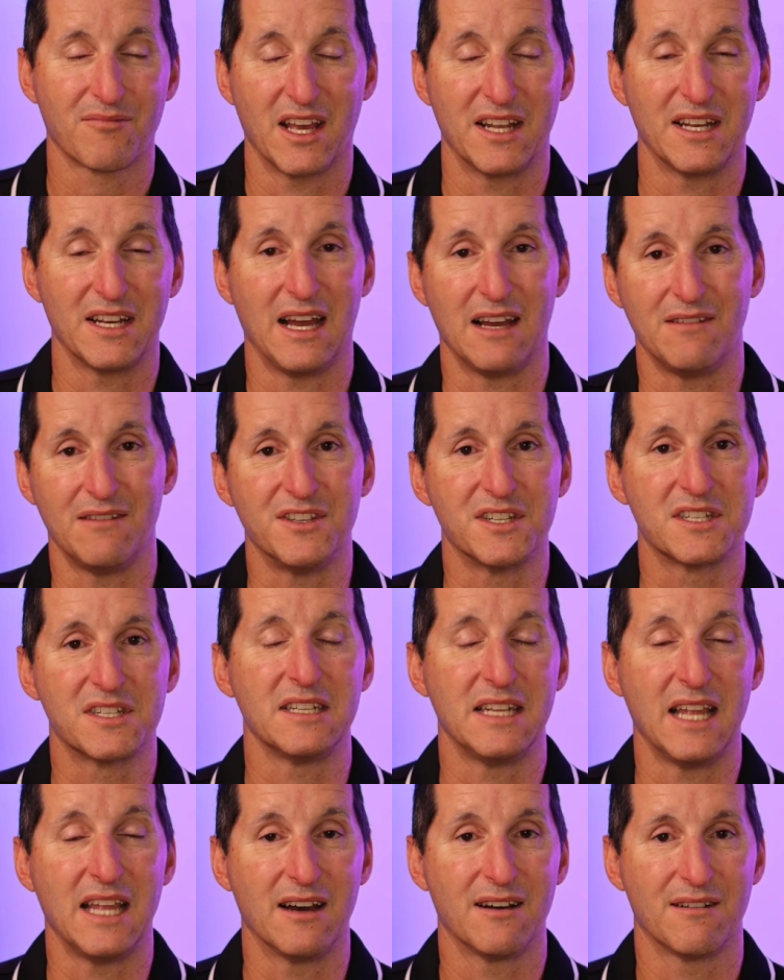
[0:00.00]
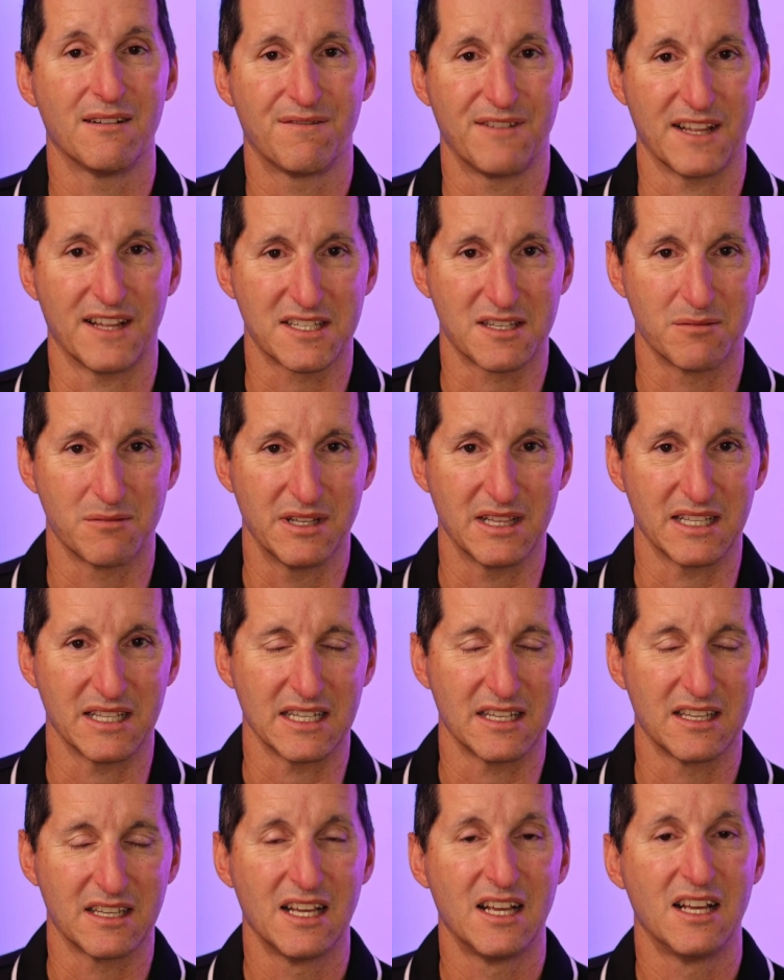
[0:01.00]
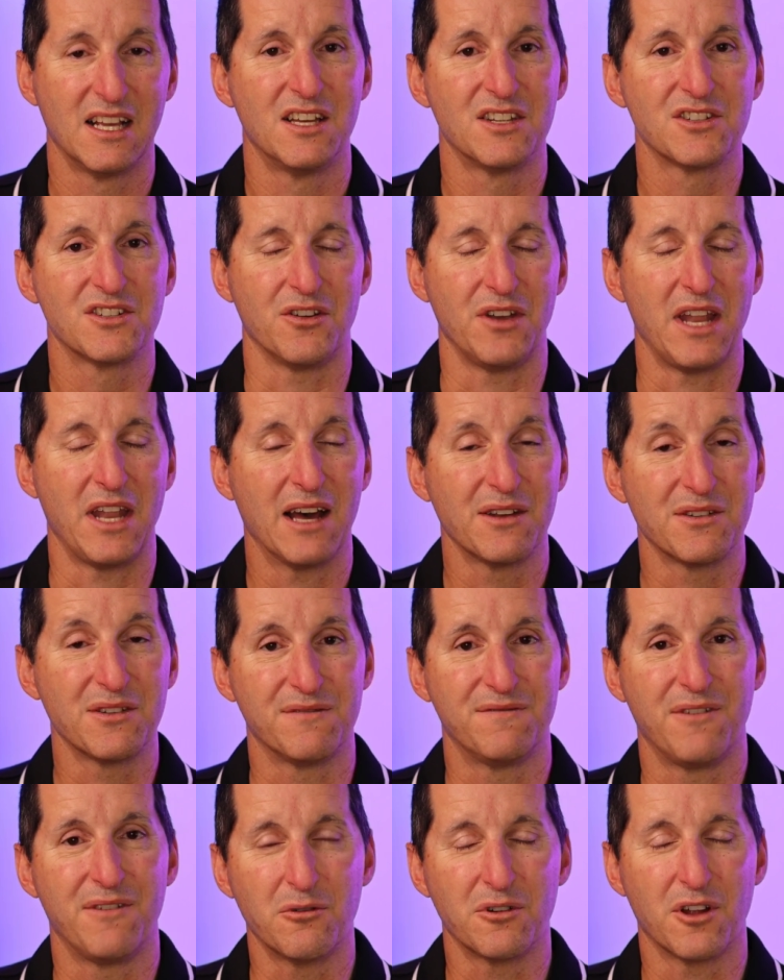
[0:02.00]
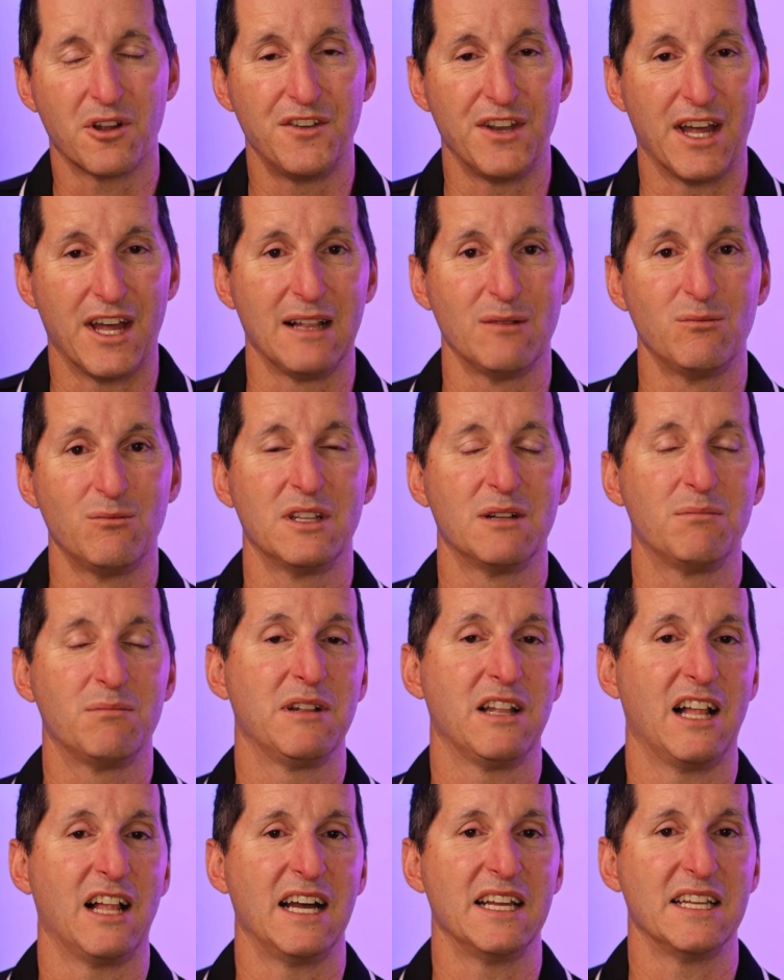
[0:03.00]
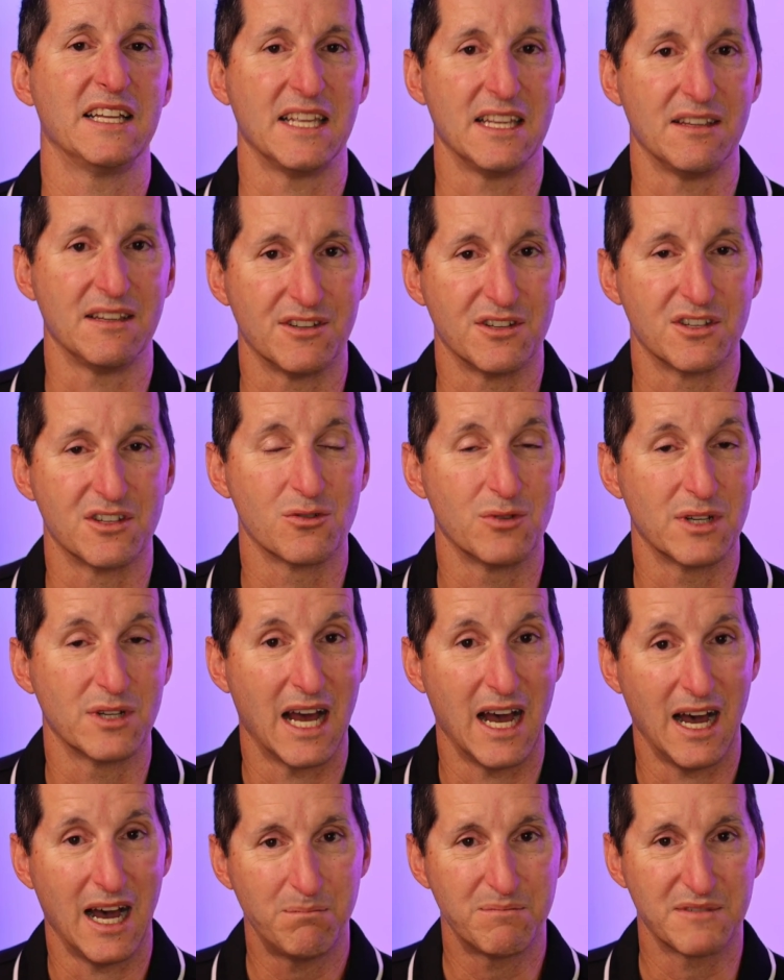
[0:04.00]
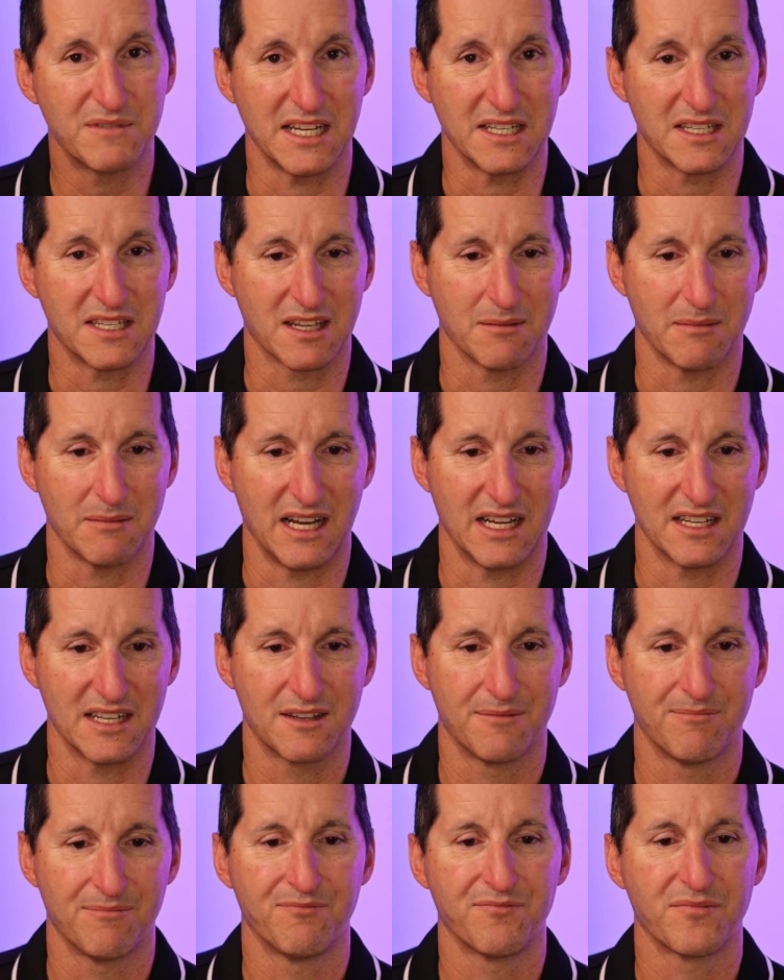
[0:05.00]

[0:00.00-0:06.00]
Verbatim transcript: And I have this now flexibility. So now default on null will apply even to an update command.